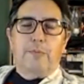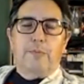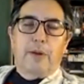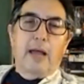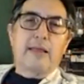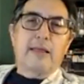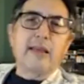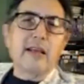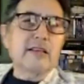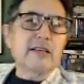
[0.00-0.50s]
But
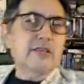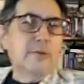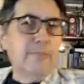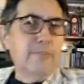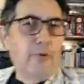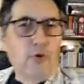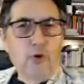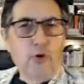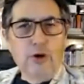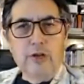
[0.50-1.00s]
I think it's
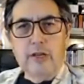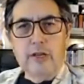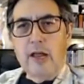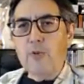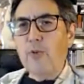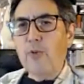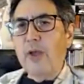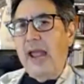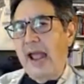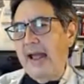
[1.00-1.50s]
important
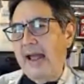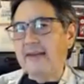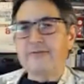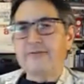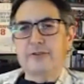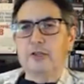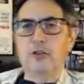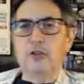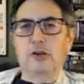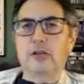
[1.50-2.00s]
that we have
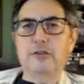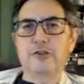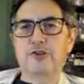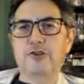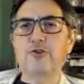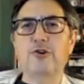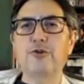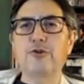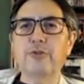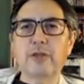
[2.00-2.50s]
to look at
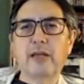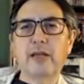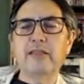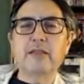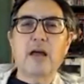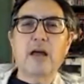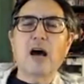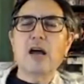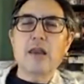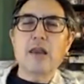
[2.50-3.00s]
truth and
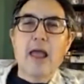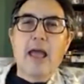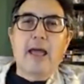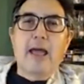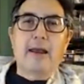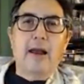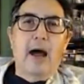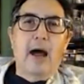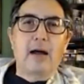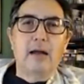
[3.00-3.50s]
not
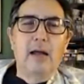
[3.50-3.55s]
at